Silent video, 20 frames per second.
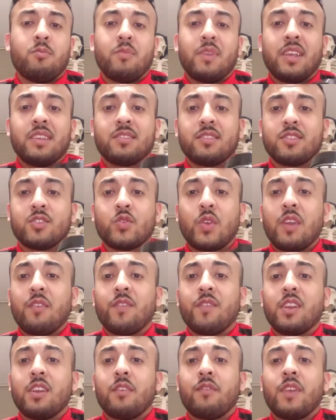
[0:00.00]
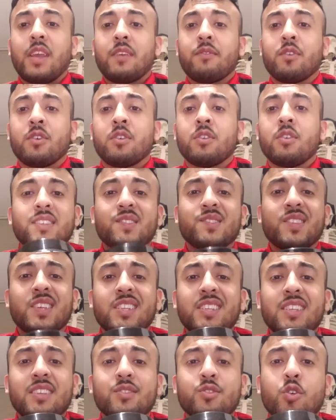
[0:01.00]
It's a straight vanilla flavor. As I
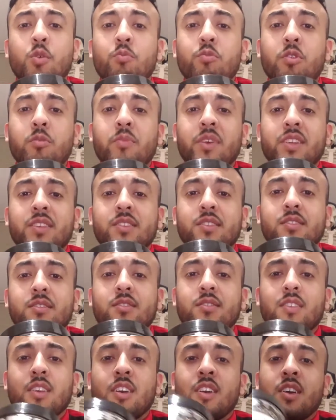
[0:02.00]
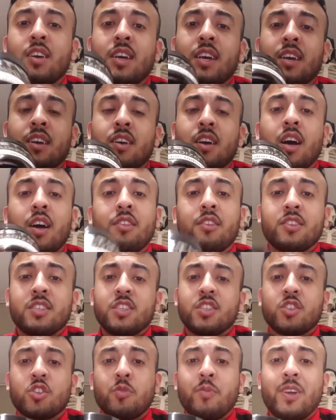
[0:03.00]
said, this complements other
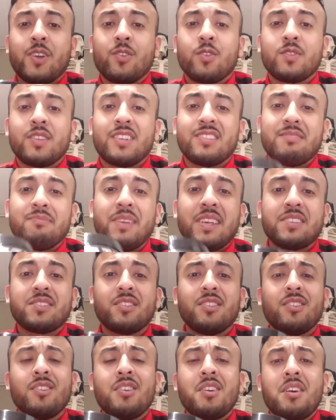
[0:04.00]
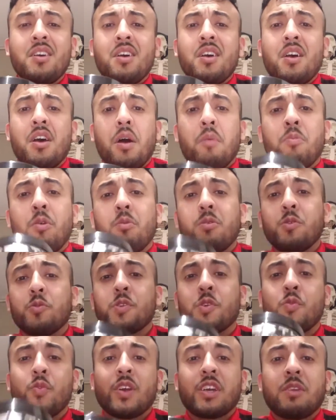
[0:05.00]
shisha tobaccos as a mixer. I probably
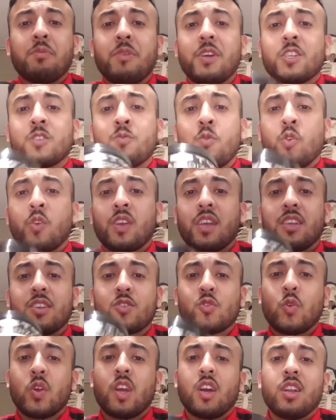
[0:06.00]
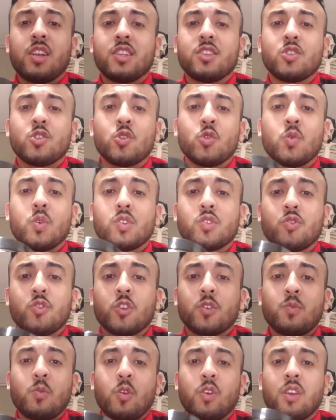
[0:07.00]
wouldn't recommend smoking it straight unless you
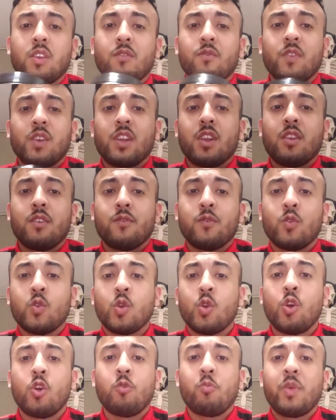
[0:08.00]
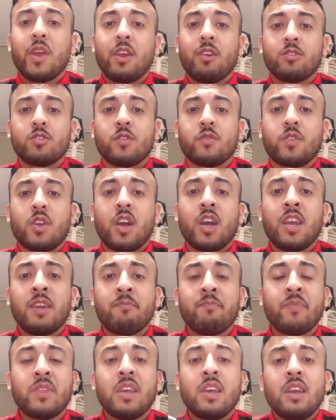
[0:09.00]
enjoy smoking vanilla for long periods of
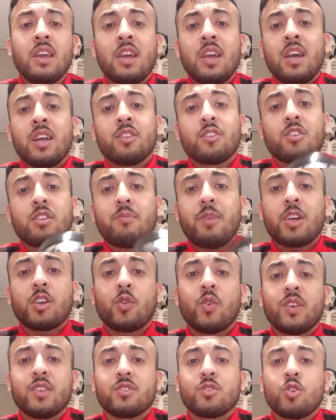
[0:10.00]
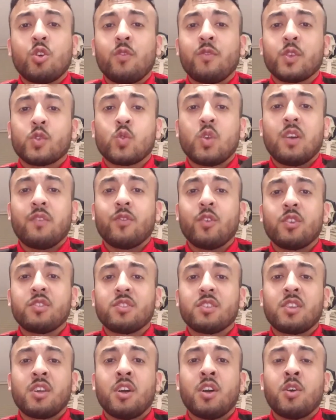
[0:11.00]
time. The tobacco itself is quite
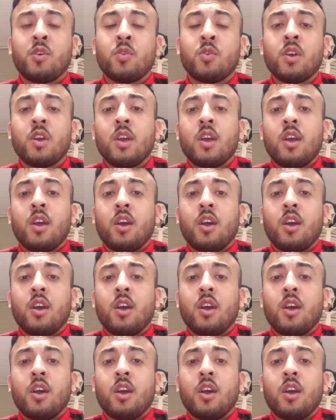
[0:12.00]
versatile.